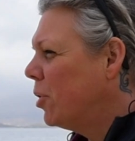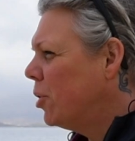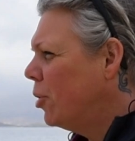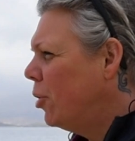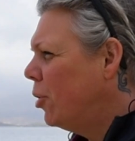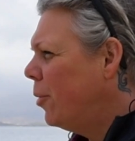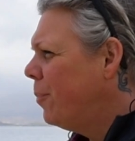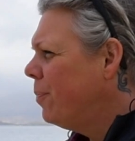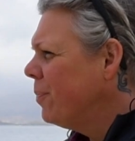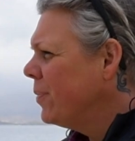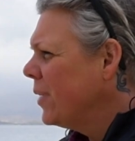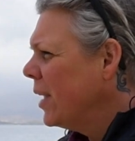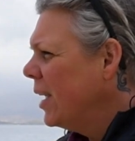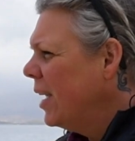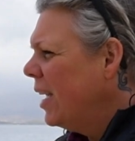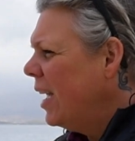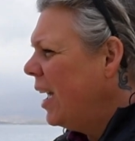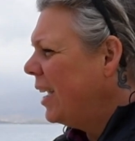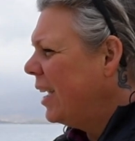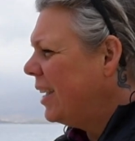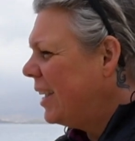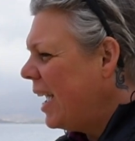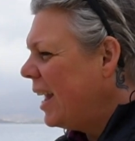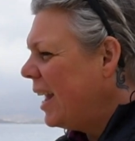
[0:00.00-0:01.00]
So
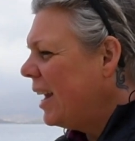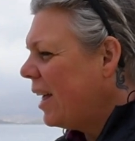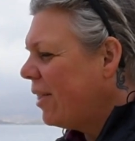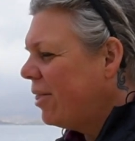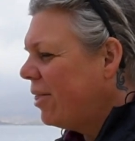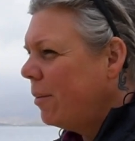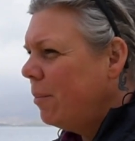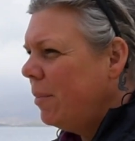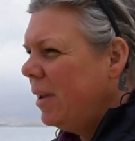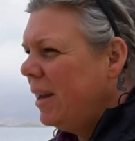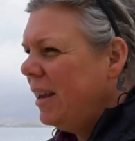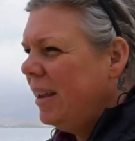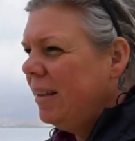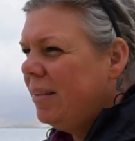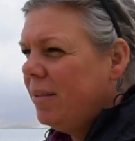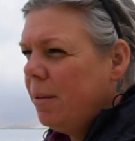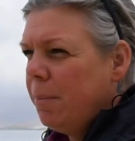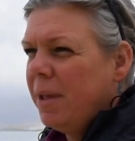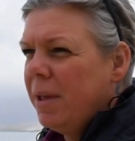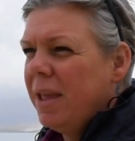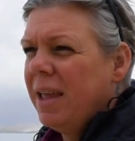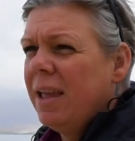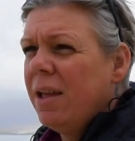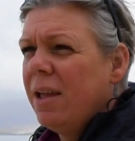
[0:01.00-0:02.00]
again, I think we need to
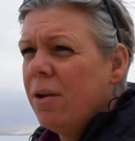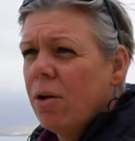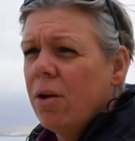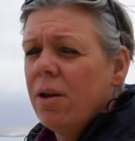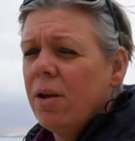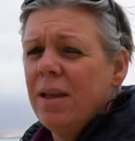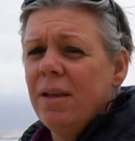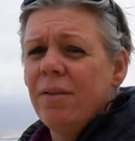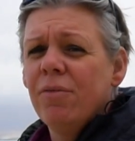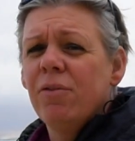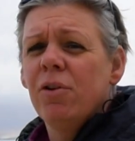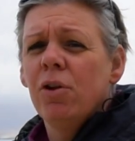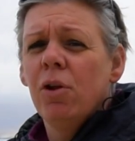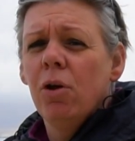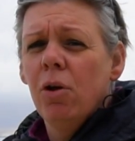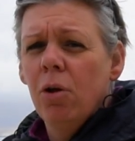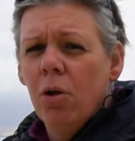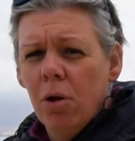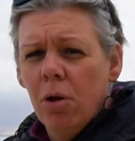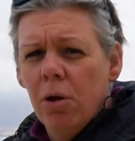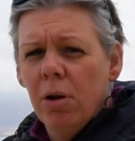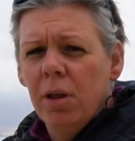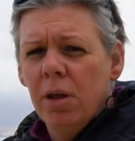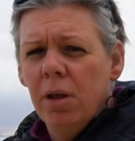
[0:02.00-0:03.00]
be here even
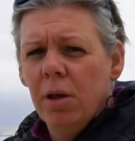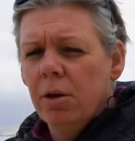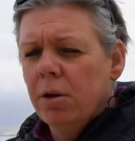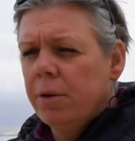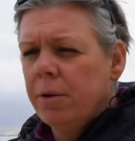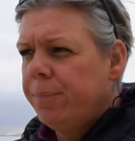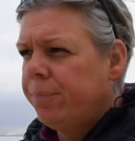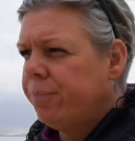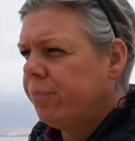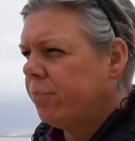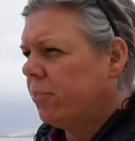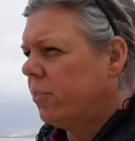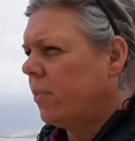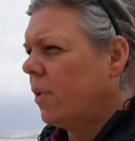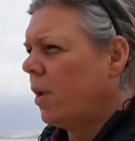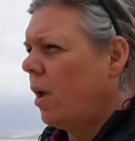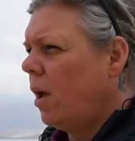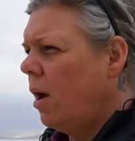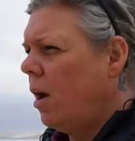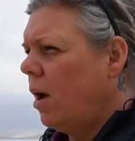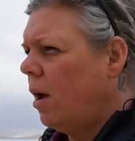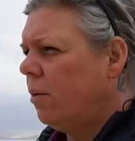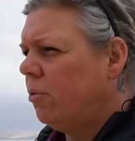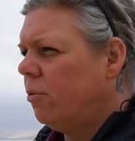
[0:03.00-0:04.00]
earlier
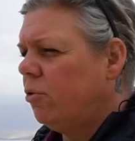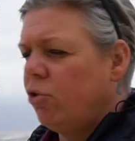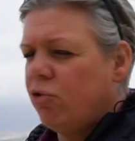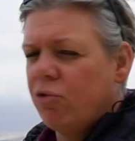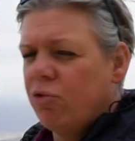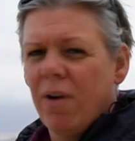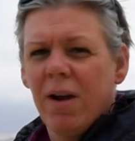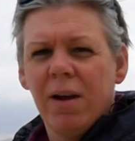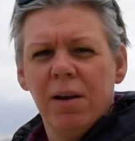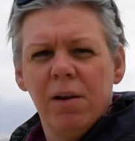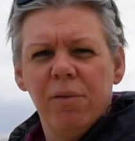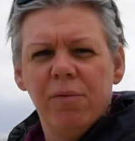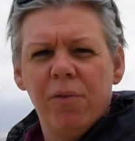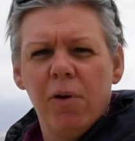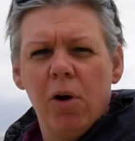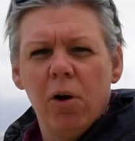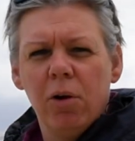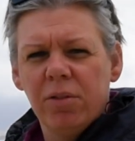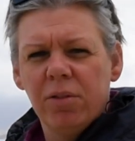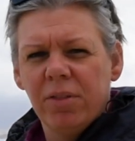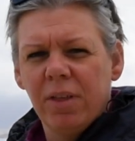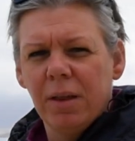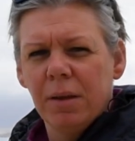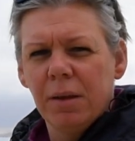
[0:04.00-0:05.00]
to try and
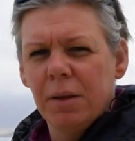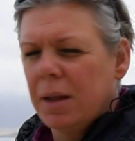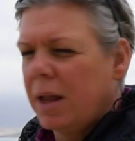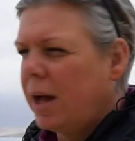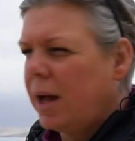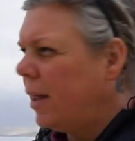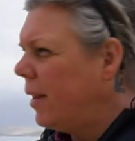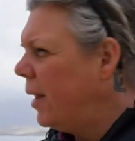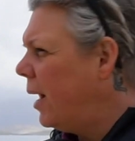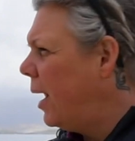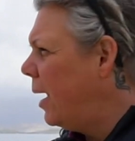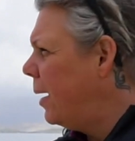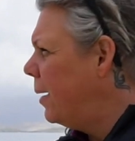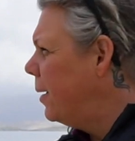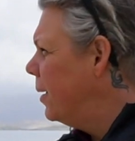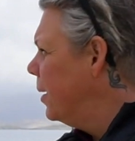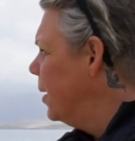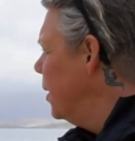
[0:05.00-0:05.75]
avoid things like that.